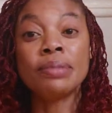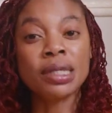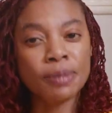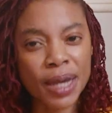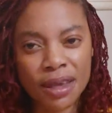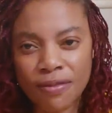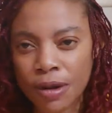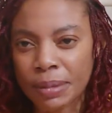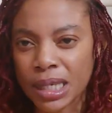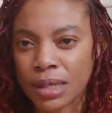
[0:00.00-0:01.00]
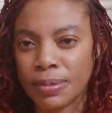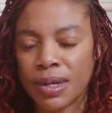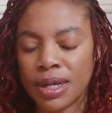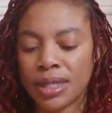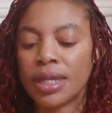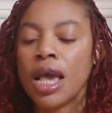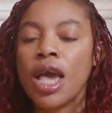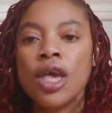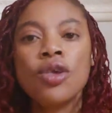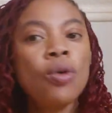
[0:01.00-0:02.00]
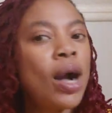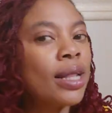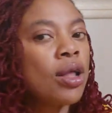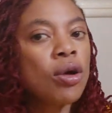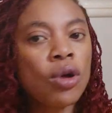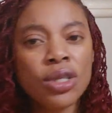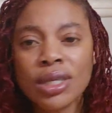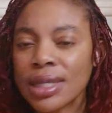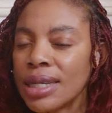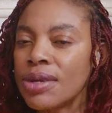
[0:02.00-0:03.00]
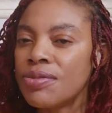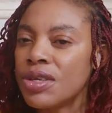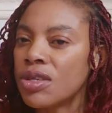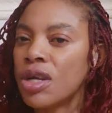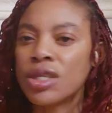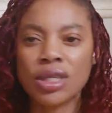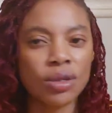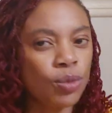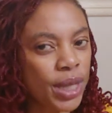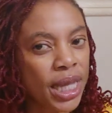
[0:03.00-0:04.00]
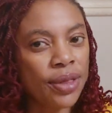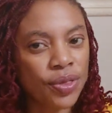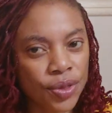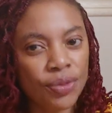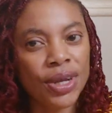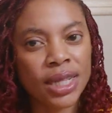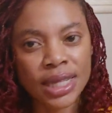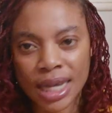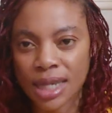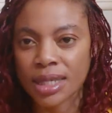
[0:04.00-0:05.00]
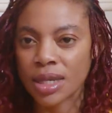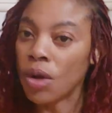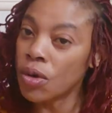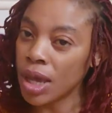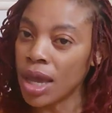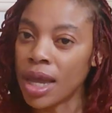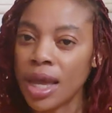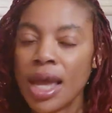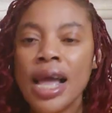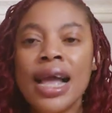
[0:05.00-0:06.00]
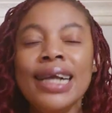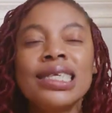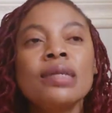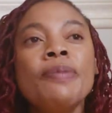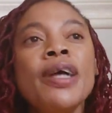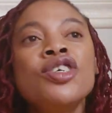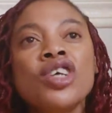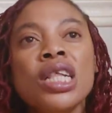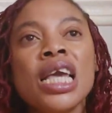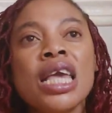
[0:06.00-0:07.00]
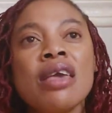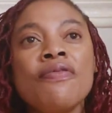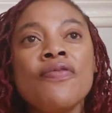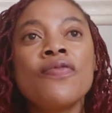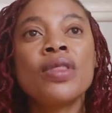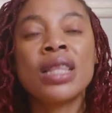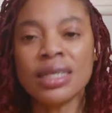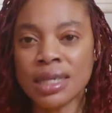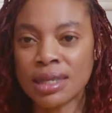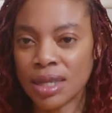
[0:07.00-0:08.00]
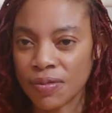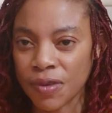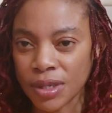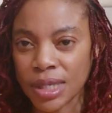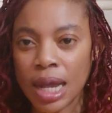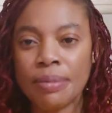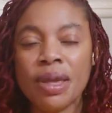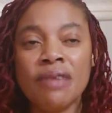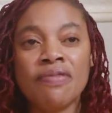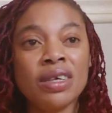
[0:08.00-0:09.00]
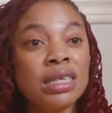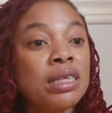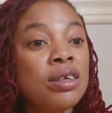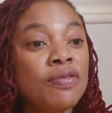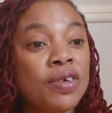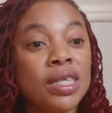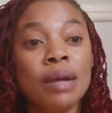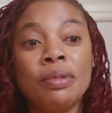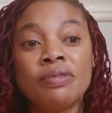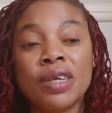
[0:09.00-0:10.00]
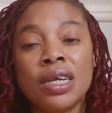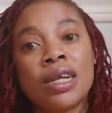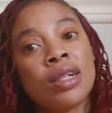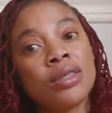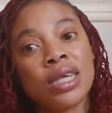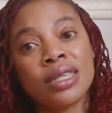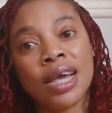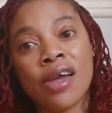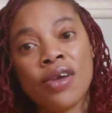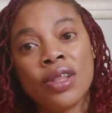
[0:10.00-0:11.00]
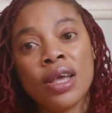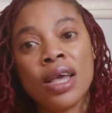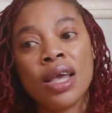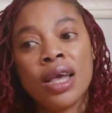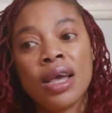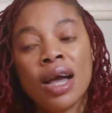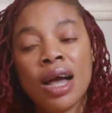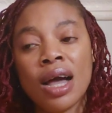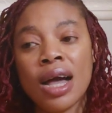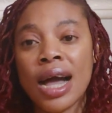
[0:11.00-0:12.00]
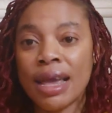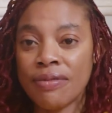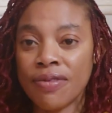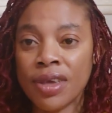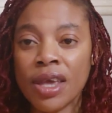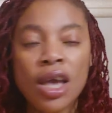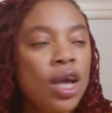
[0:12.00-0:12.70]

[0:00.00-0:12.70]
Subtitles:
speaking from experience. You are not going to see the results within 3 days, okay? Especially if this is your first time. If this is your first time of taking glutathione IV,